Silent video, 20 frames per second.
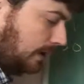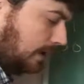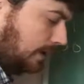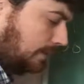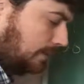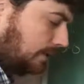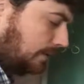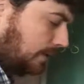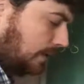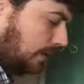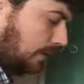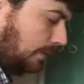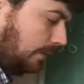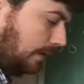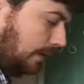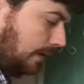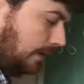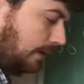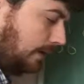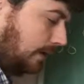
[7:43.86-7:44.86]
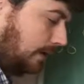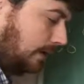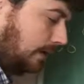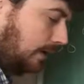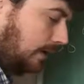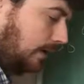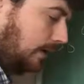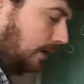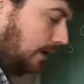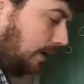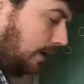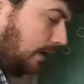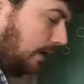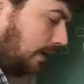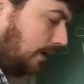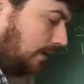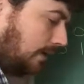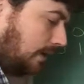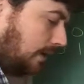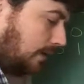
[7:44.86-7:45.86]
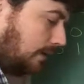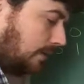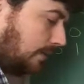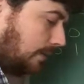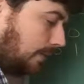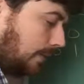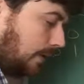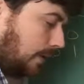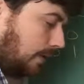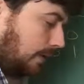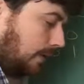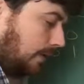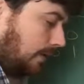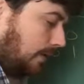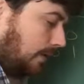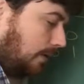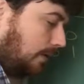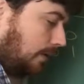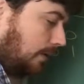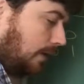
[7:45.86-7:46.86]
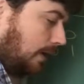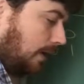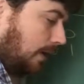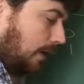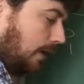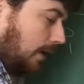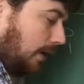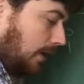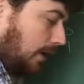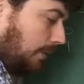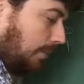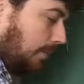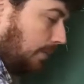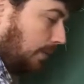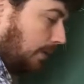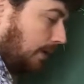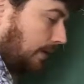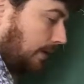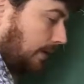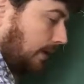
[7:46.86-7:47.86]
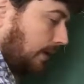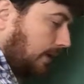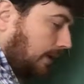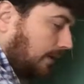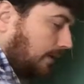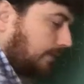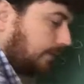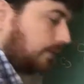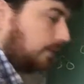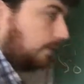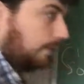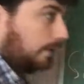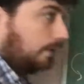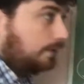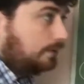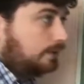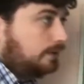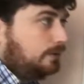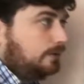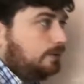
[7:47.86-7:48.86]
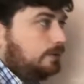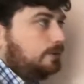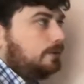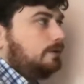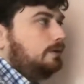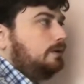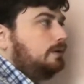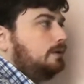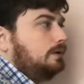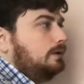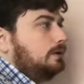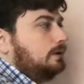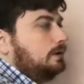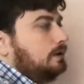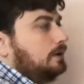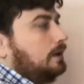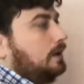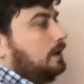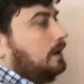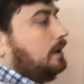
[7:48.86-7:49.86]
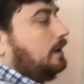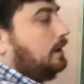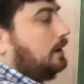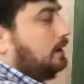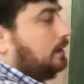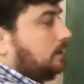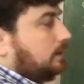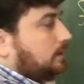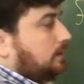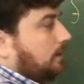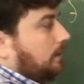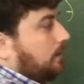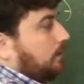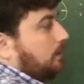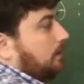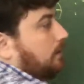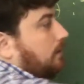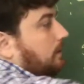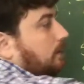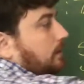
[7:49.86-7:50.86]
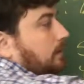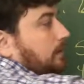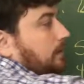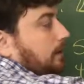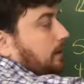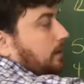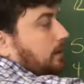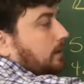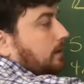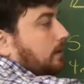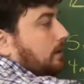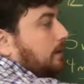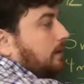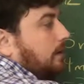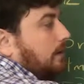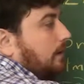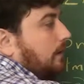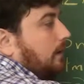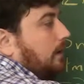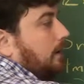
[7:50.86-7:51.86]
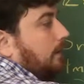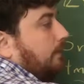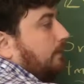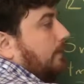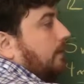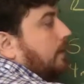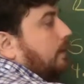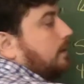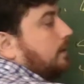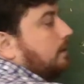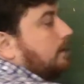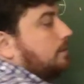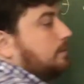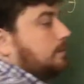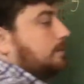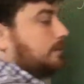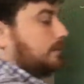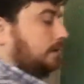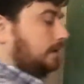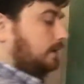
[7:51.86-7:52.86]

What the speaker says: times row 1, add that to row 2, and plug that in for row 2. So if I come over